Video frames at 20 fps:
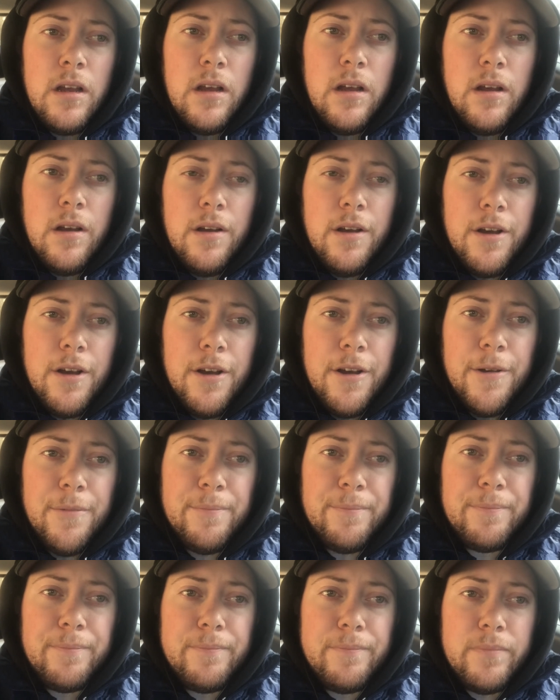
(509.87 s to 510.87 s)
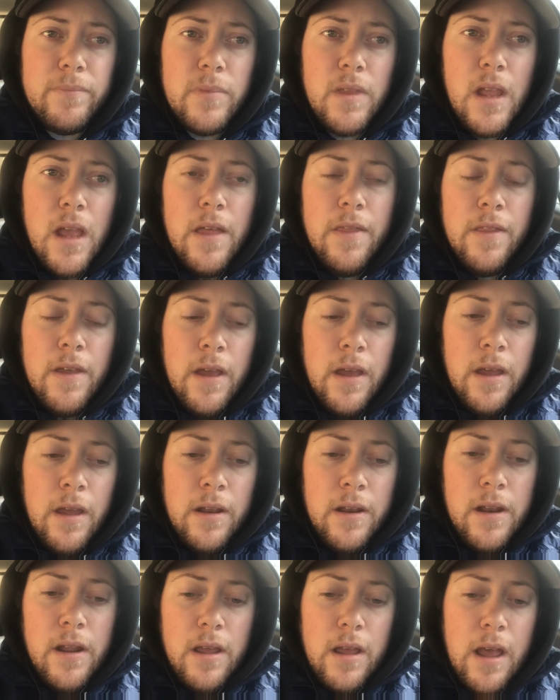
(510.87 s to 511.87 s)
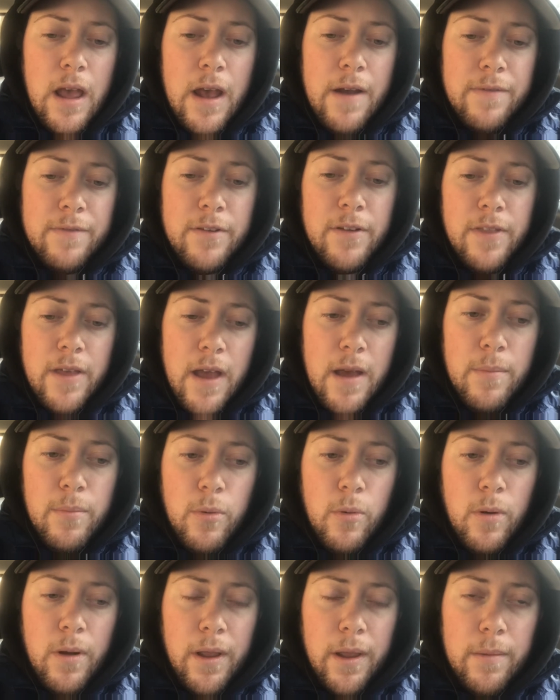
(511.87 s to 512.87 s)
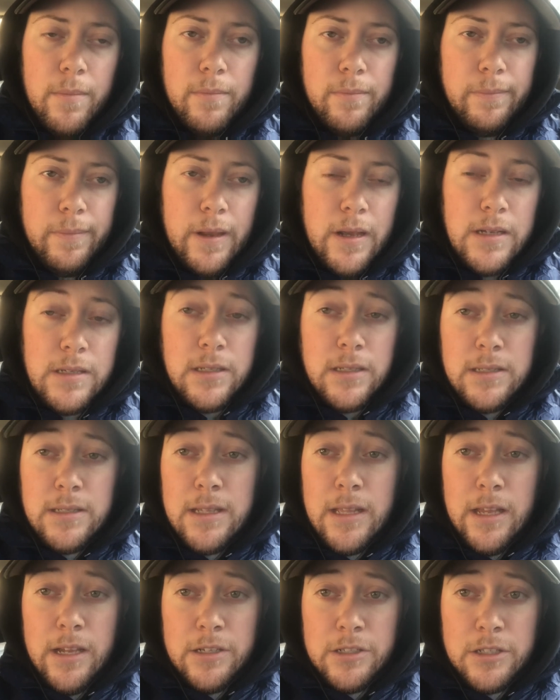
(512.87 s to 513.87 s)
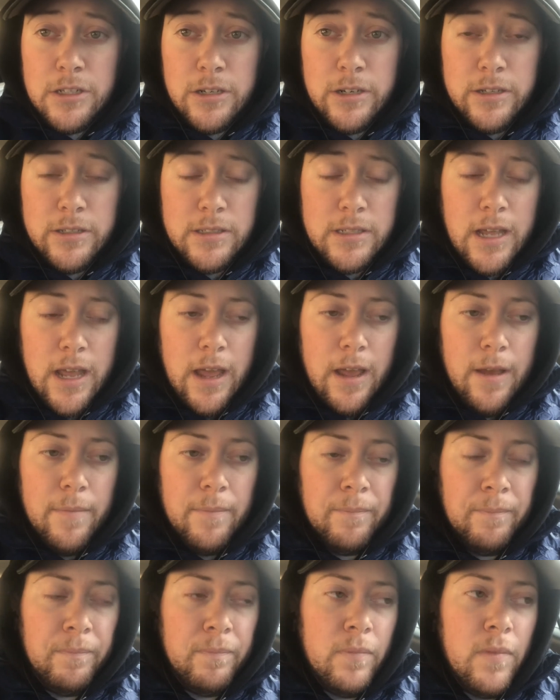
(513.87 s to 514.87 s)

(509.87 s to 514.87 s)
and then after that point, because it's the insurance game,